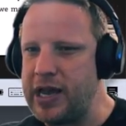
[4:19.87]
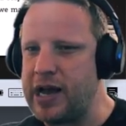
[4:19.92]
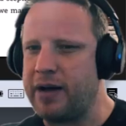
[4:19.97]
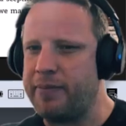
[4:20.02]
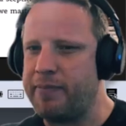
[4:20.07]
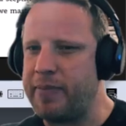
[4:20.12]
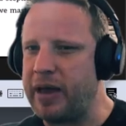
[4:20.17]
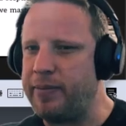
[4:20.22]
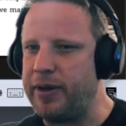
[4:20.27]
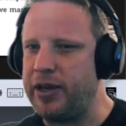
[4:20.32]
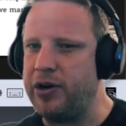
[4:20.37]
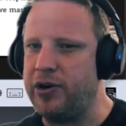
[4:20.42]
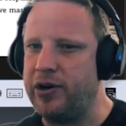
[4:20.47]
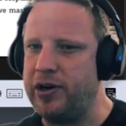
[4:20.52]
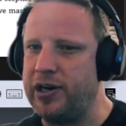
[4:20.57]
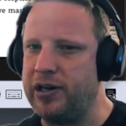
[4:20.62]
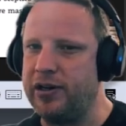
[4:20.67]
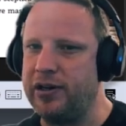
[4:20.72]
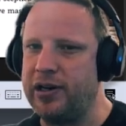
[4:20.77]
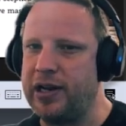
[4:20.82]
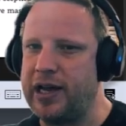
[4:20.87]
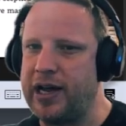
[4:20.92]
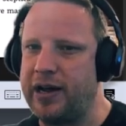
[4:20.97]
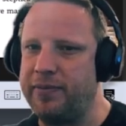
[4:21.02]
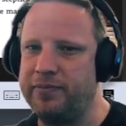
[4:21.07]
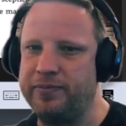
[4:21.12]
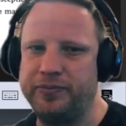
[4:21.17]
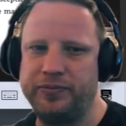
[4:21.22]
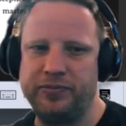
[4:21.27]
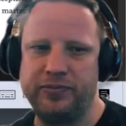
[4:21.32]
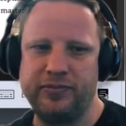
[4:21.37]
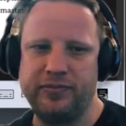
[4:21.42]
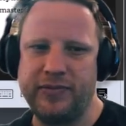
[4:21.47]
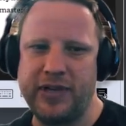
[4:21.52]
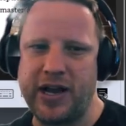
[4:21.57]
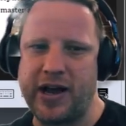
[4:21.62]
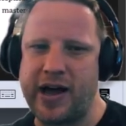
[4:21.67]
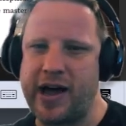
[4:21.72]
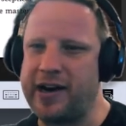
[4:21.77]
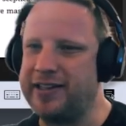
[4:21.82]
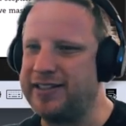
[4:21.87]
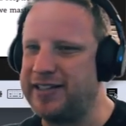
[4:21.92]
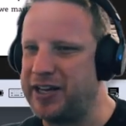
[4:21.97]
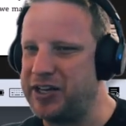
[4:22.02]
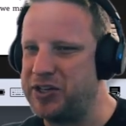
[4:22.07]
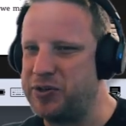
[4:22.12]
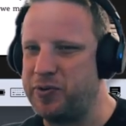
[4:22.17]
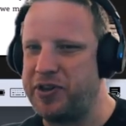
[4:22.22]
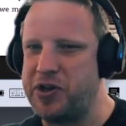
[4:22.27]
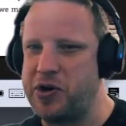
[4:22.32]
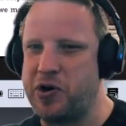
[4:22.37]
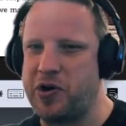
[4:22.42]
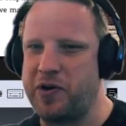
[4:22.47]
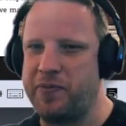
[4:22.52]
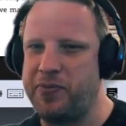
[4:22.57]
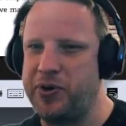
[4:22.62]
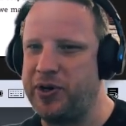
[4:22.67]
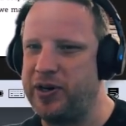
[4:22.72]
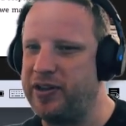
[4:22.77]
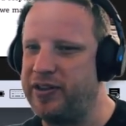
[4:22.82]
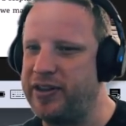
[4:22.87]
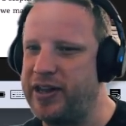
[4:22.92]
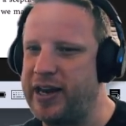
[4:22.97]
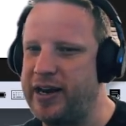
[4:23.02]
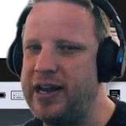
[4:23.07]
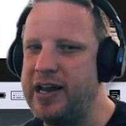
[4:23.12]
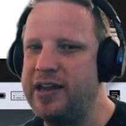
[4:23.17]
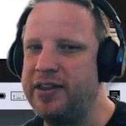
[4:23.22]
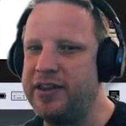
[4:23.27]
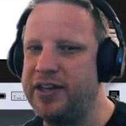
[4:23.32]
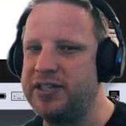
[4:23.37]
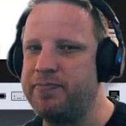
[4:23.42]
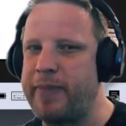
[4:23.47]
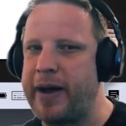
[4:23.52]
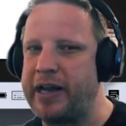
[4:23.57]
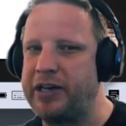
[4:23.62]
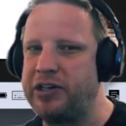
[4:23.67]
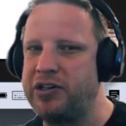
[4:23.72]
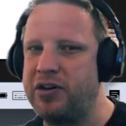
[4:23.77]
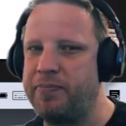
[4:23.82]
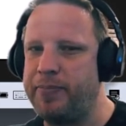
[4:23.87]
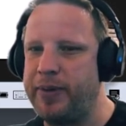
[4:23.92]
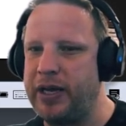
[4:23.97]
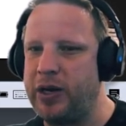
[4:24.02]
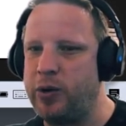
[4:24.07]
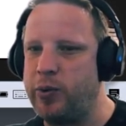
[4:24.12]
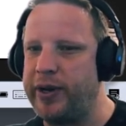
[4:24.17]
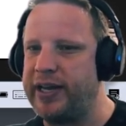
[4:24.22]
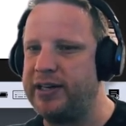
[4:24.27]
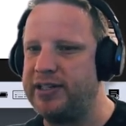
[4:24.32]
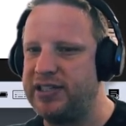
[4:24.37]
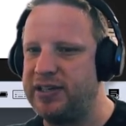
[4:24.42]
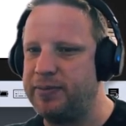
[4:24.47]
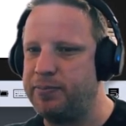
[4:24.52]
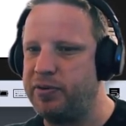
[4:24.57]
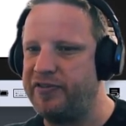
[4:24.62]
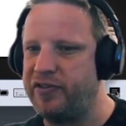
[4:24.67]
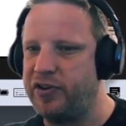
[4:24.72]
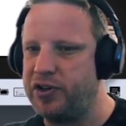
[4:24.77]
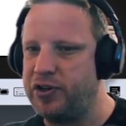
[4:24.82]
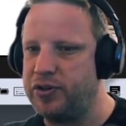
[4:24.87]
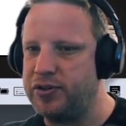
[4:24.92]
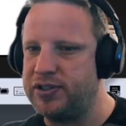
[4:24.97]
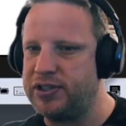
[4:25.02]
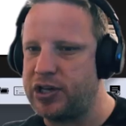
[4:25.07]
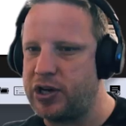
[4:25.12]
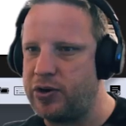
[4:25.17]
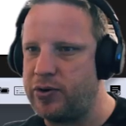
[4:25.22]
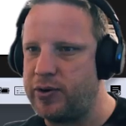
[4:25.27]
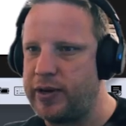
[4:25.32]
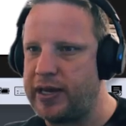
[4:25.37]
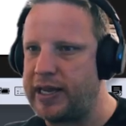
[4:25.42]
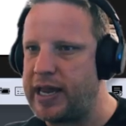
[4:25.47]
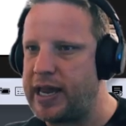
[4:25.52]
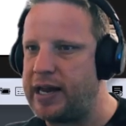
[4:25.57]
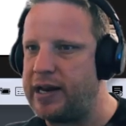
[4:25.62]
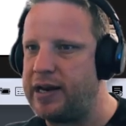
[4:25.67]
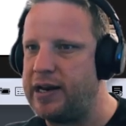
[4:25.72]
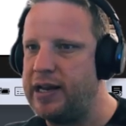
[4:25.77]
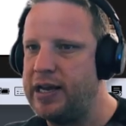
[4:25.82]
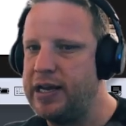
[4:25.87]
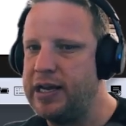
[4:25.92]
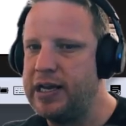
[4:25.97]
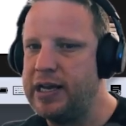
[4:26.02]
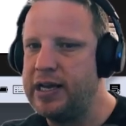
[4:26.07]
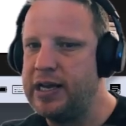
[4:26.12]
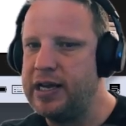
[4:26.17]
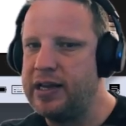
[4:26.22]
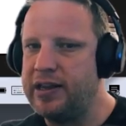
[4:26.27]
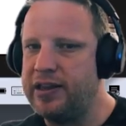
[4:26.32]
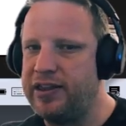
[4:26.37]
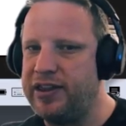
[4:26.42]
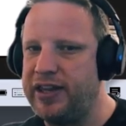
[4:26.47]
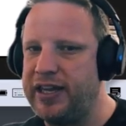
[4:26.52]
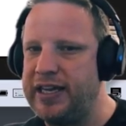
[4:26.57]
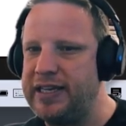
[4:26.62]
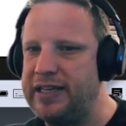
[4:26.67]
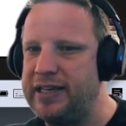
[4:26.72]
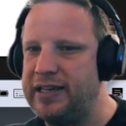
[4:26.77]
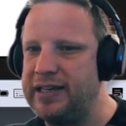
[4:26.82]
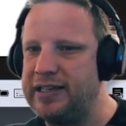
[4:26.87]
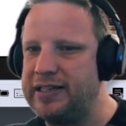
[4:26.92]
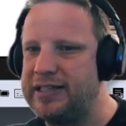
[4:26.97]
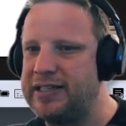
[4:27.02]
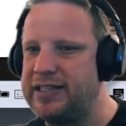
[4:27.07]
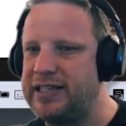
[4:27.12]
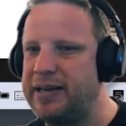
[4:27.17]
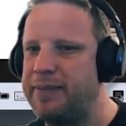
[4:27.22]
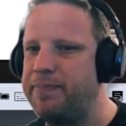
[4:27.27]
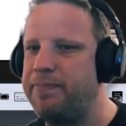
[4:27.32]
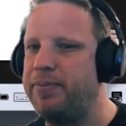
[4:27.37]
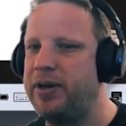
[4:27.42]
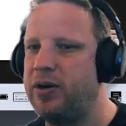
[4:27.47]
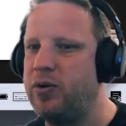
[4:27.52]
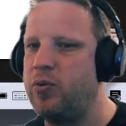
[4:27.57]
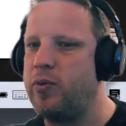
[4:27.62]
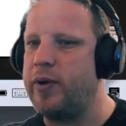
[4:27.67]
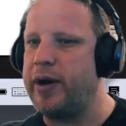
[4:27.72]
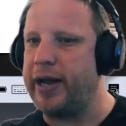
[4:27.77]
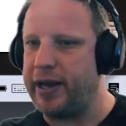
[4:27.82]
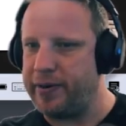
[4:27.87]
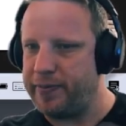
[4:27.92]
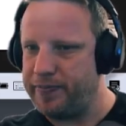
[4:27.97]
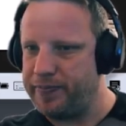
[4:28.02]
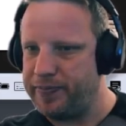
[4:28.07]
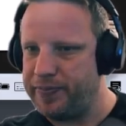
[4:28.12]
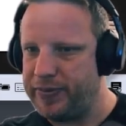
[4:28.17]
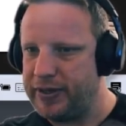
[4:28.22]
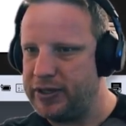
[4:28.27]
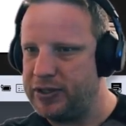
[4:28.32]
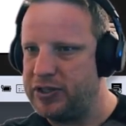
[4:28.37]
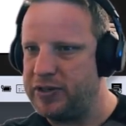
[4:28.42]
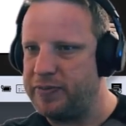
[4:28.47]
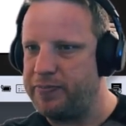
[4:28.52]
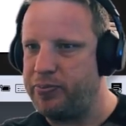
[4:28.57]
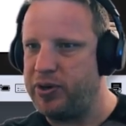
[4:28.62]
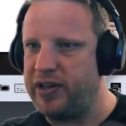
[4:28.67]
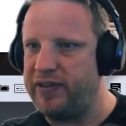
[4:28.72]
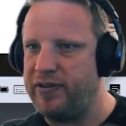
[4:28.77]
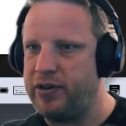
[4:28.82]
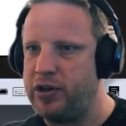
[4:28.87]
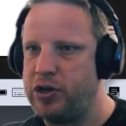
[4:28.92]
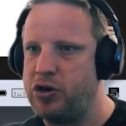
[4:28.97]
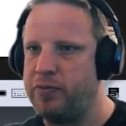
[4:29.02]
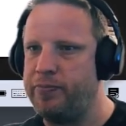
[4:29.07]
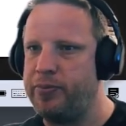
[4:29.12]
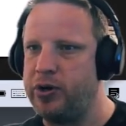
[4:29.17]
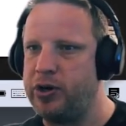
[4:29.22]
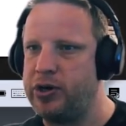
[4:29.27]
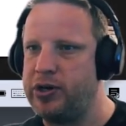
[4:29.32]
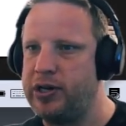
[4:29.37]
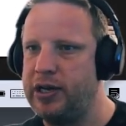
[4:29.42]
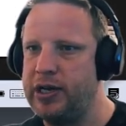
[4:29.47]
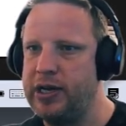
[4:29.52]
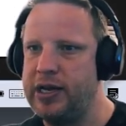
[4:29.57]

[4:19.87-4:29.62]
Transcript: maybe you're a little out of touch with your computer, then this might not be quick and simple for you. So again, the simpler way to preview your book